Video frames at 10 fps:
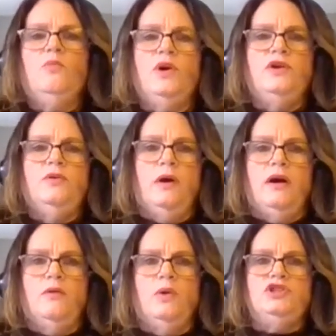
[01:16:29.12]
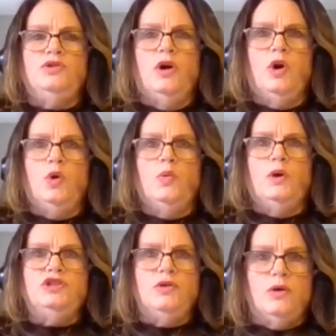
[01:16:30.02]
where you are, what you owe,
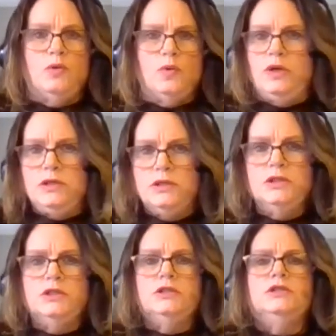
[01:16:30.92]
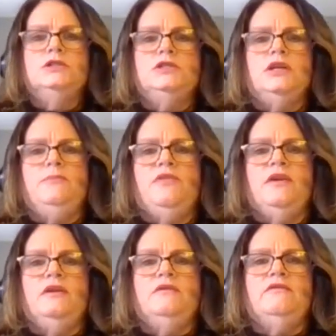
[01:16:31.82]
what you own type
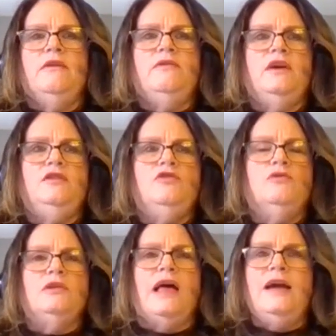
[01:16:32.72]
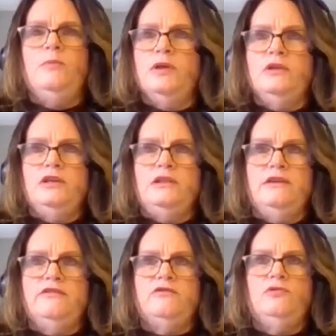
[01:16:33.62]
things. And then your liability
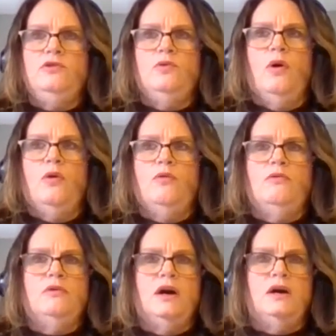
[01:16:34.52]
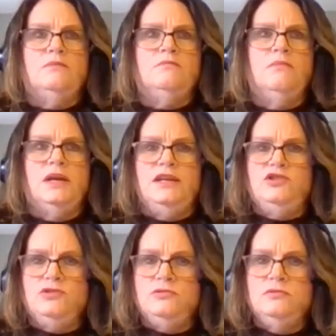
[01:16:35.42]
list, who you owe money
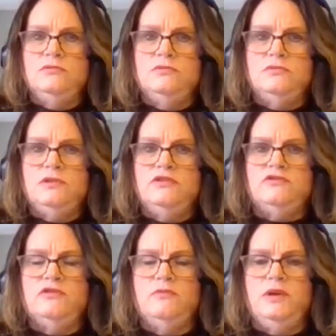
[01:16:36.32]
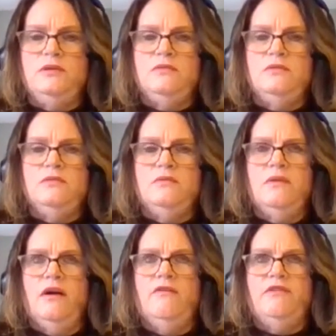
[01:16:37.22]
to, is going to be
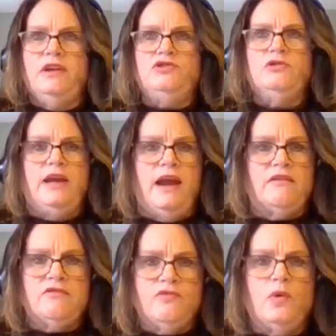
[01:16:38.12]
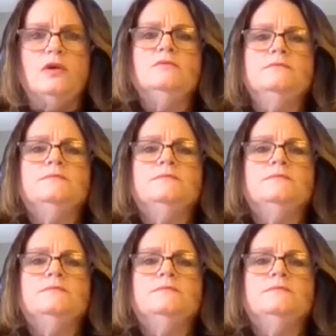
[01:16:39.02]
eventually asked for.